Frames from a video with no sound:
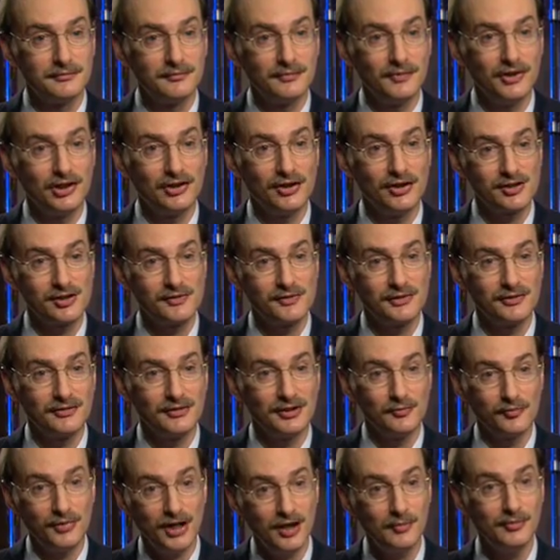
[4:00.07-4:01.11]
Because
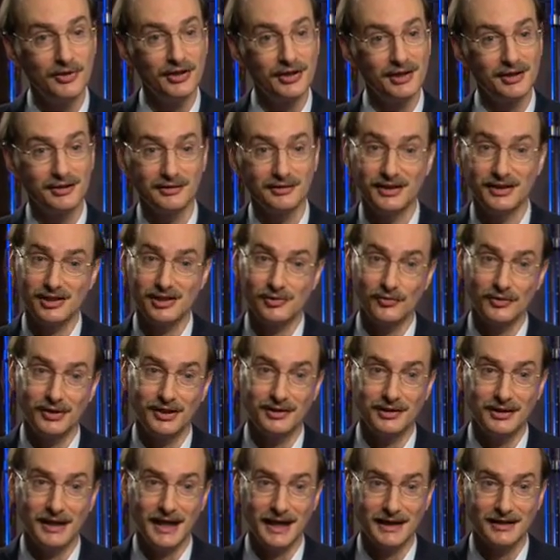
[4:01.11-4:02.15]
in public, at least within
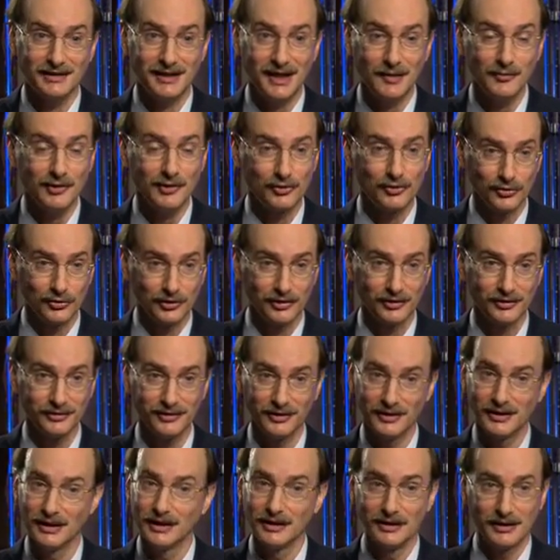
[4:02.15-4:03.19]
the academic world,
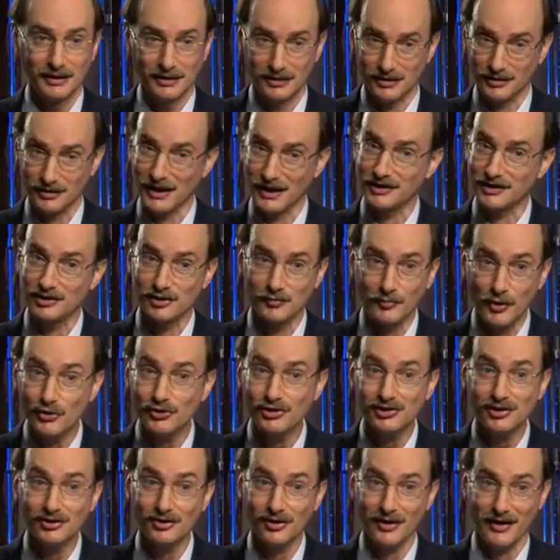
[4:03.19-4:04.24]
you're not
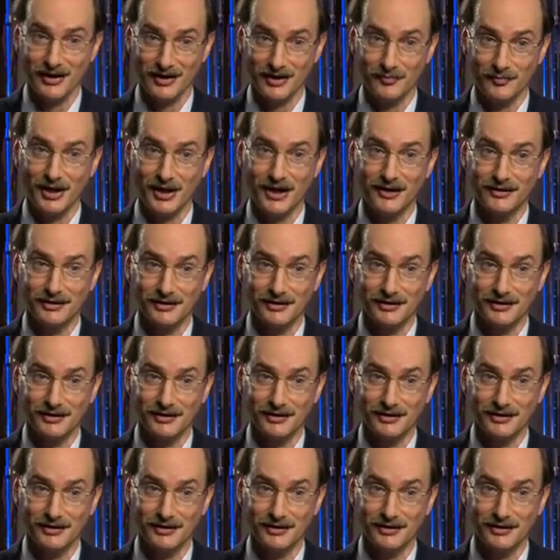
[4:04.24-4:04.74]
supposed to talk about